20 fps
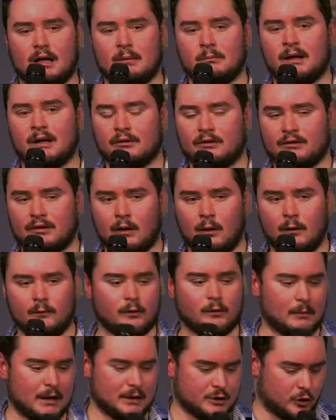myself and
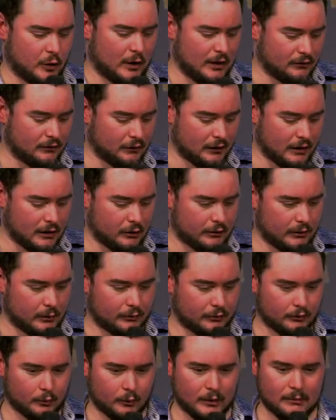my translator that
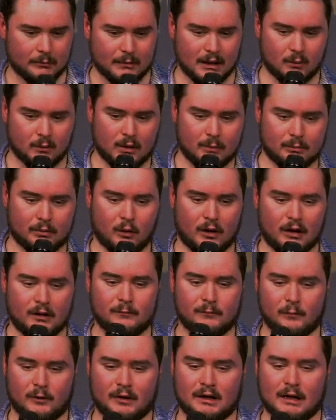was with me, and we prayed
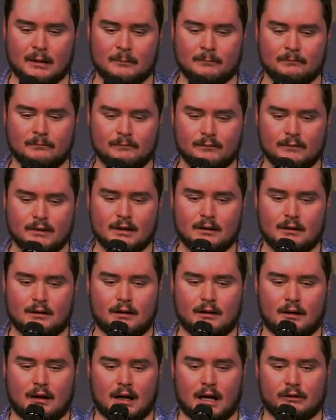for him
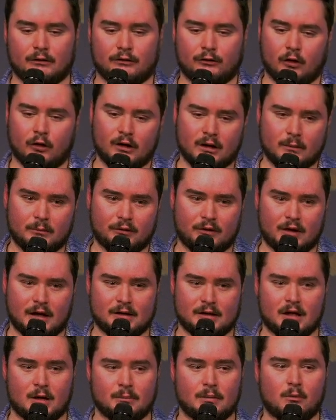and saw him stand
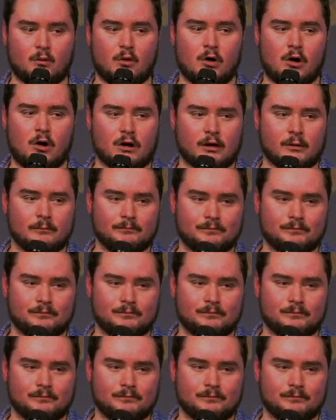up and walk.